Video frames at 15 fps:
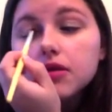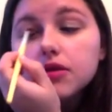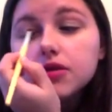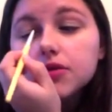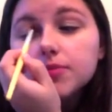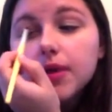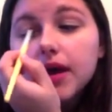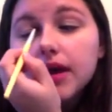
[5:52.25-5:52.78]

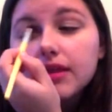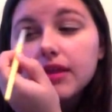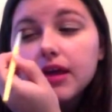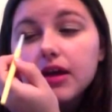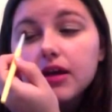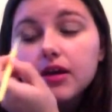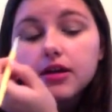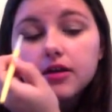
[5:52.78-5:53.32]
Just pack
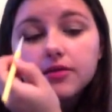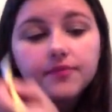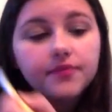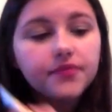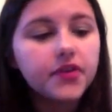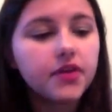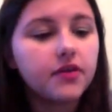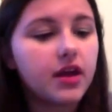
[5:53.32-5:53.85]
that on.
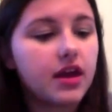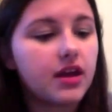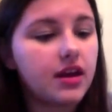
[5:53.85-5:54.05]
Okay,